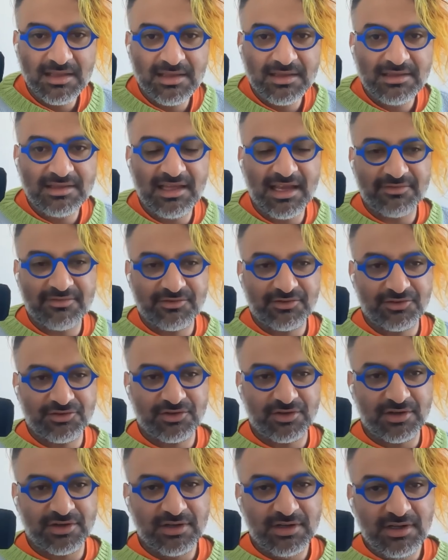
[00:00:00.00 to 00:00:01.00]
Yeah, for
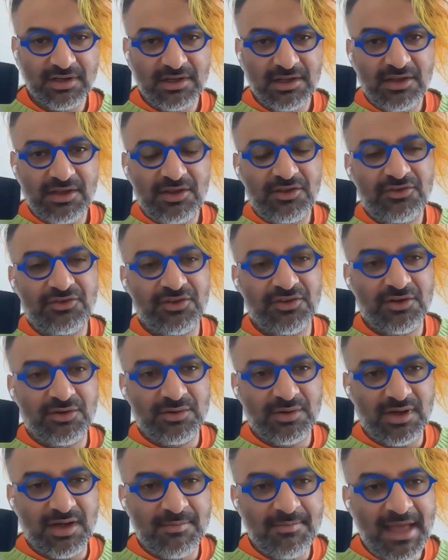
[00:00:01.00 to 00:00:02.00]
sure.
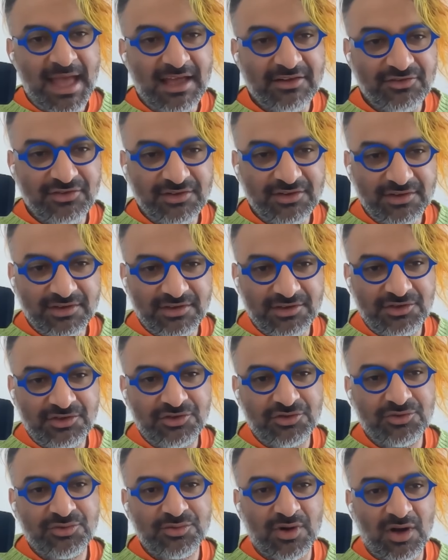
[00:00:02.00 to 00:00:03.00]
So imagine
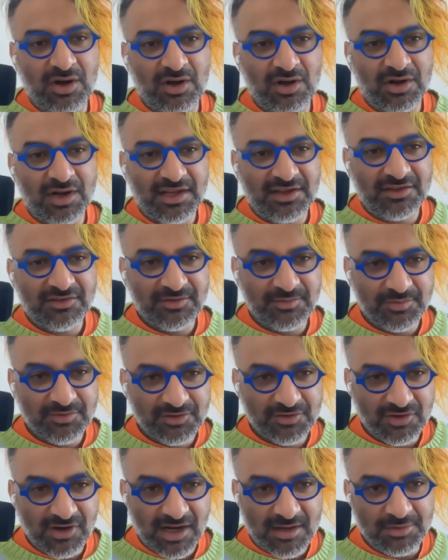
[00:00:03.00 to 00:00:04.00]
you are a
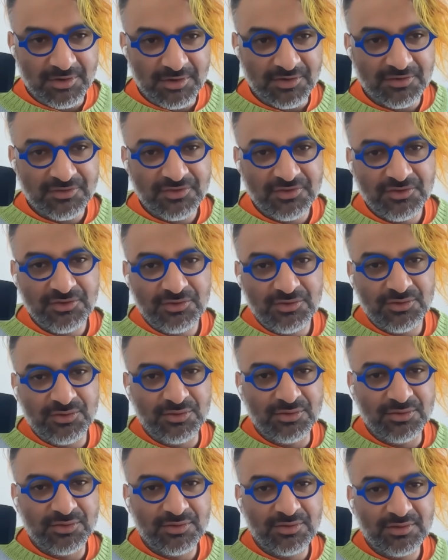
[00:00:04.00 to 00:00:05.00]
subscriber
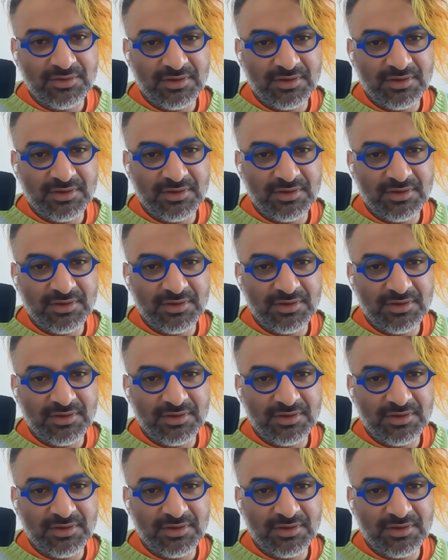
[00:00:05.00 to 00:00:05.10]
to